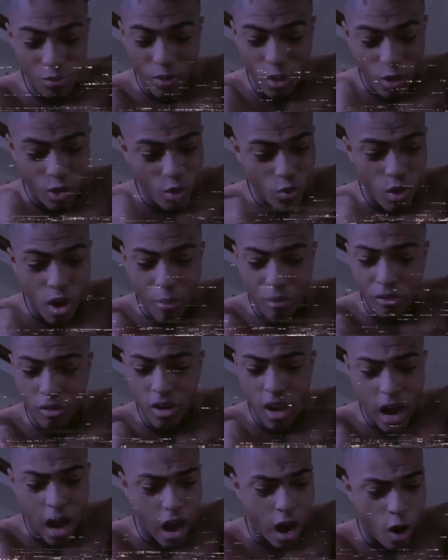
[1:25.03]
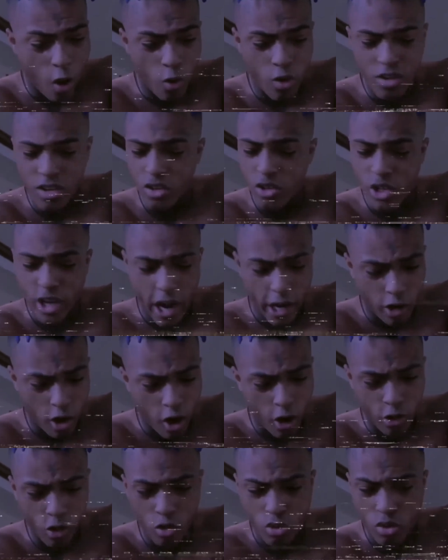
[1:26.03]
you up for hours and check
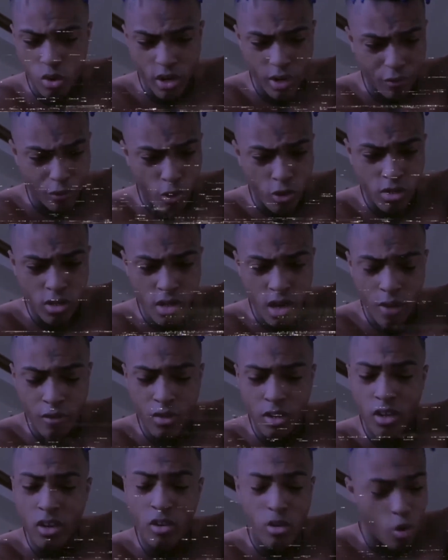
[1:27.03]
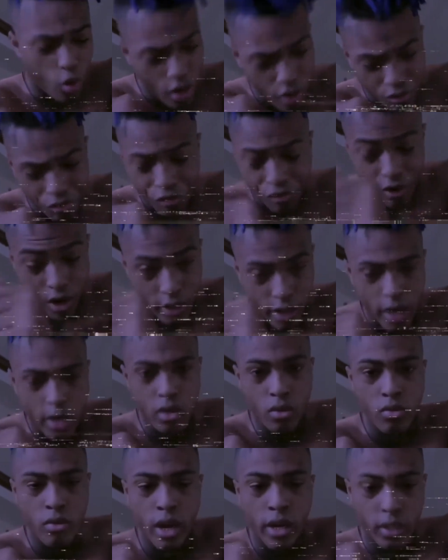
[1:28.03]
on you 24/7 and annoy the fuck out of
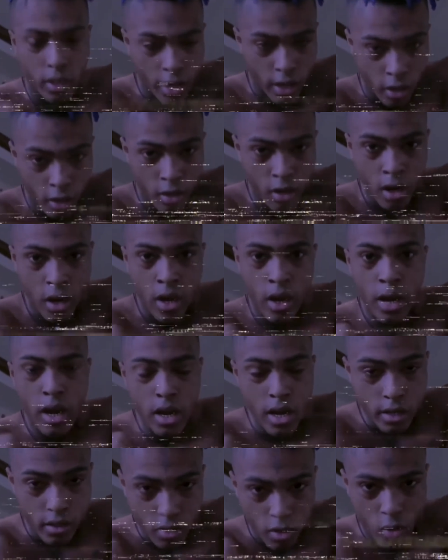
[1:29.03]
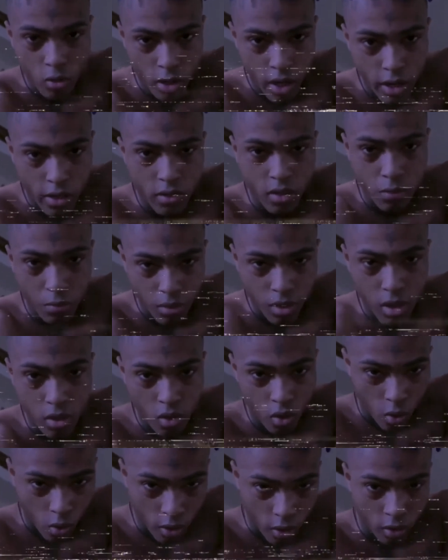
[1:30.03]
you that care. It's okay to be
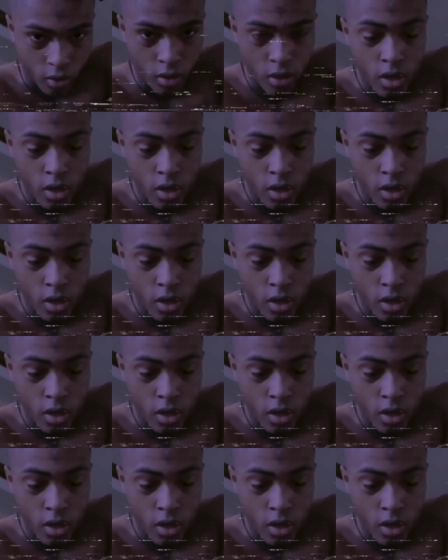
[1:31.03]
annoying.